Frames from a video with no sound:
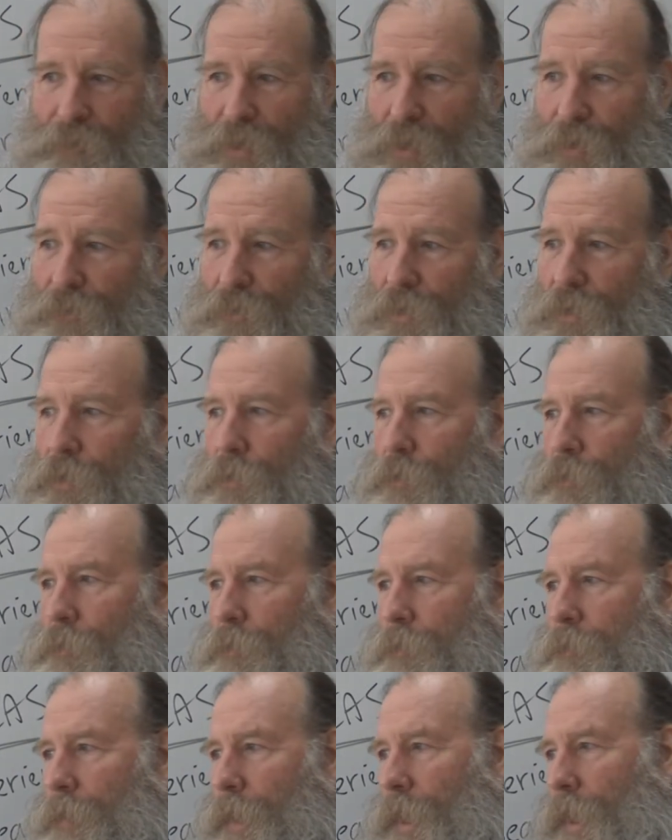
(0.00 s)
If
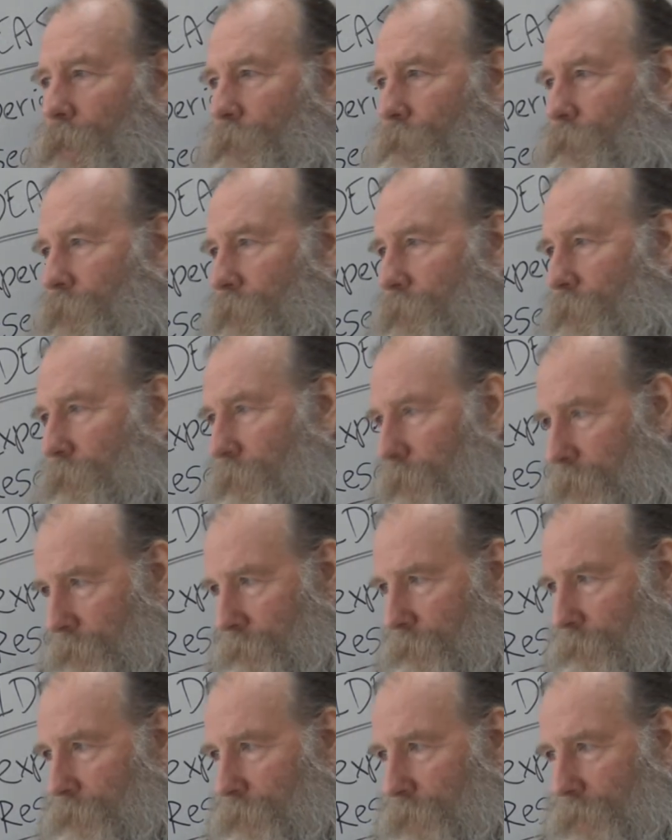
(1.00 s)
you have just
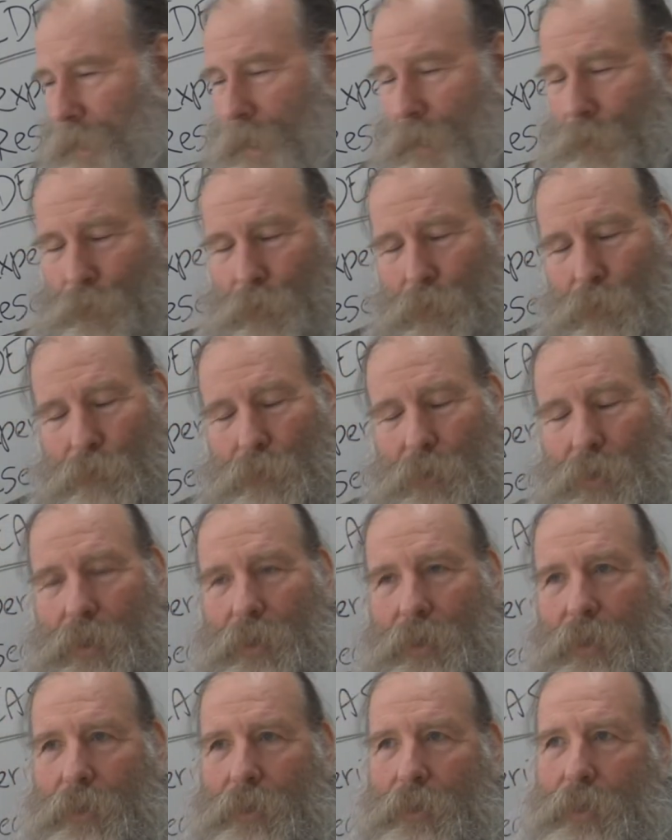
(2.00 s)
not done art for a
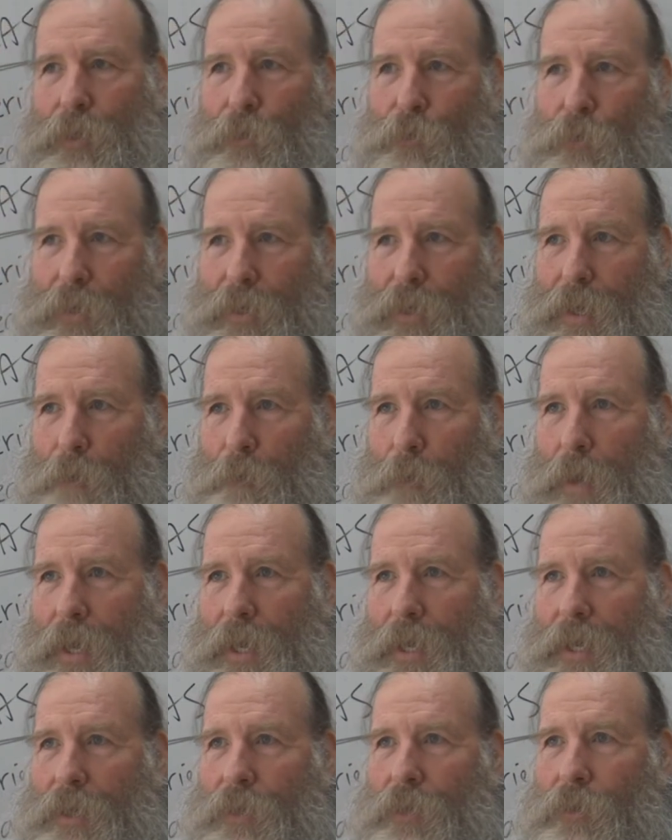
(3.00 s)
while and you want to get
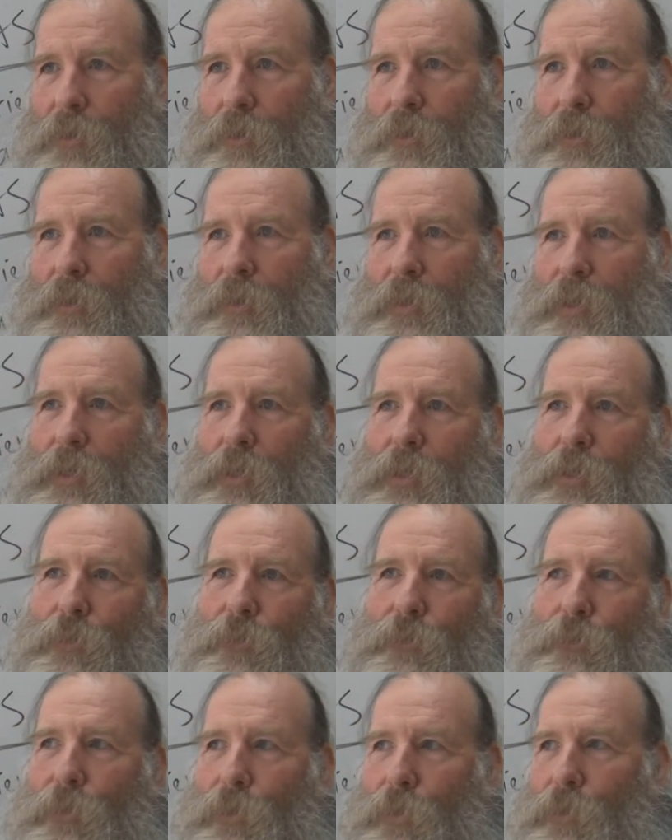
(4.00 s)
back into it and you just
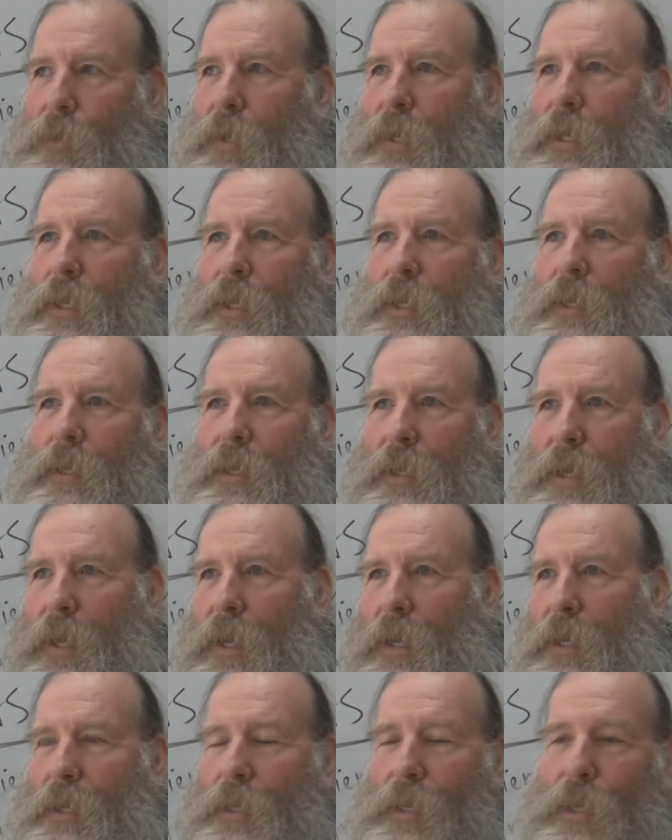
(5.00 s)
feel like you
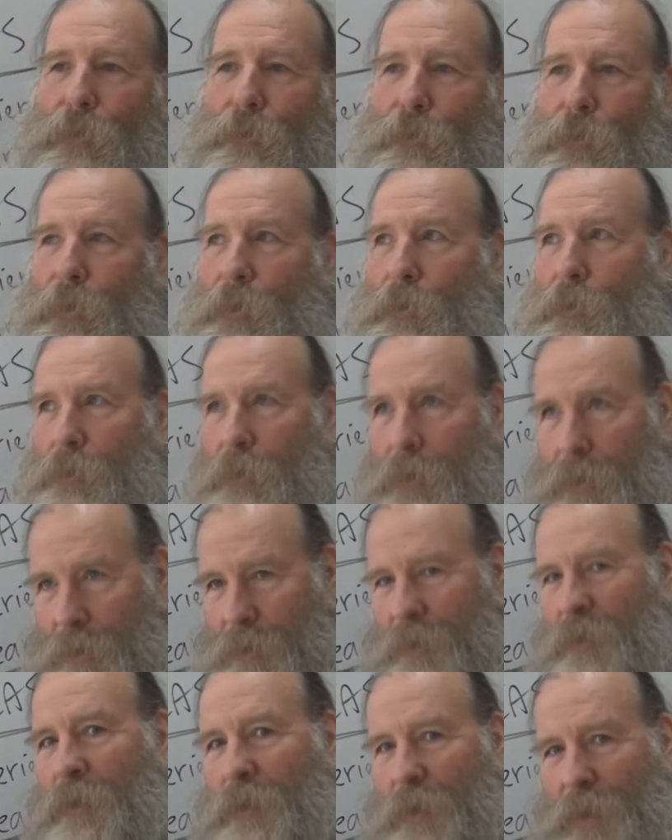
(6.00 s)
don't feel
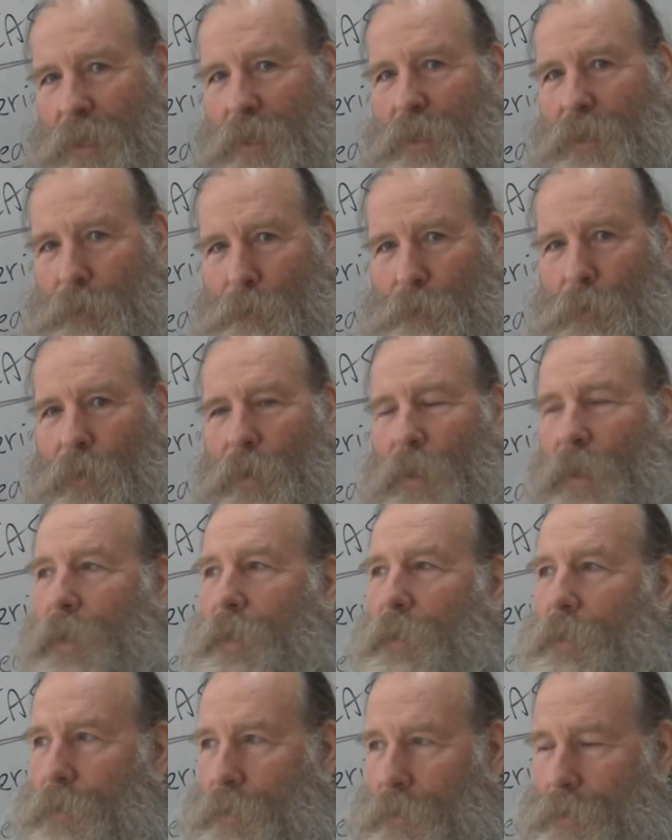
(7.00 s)

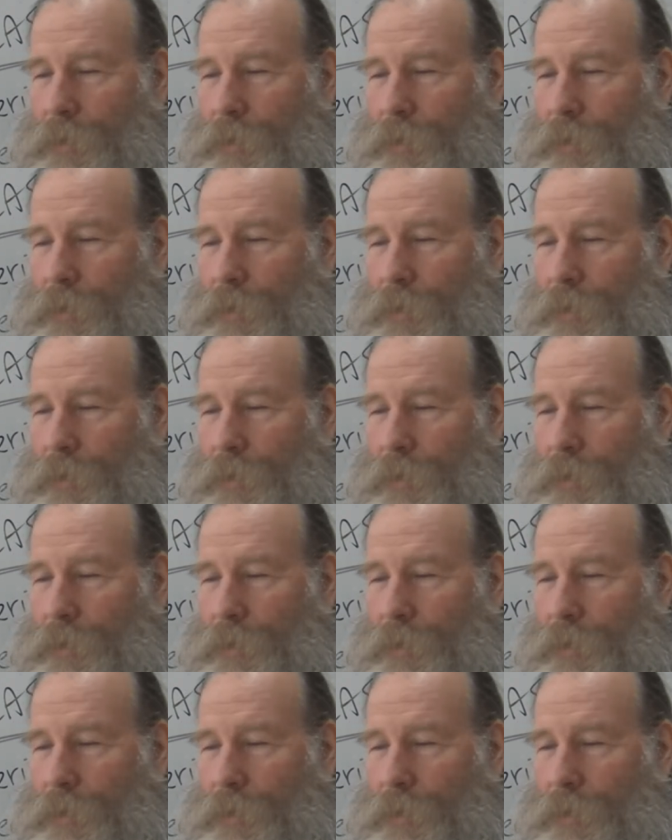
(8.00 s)
inspired,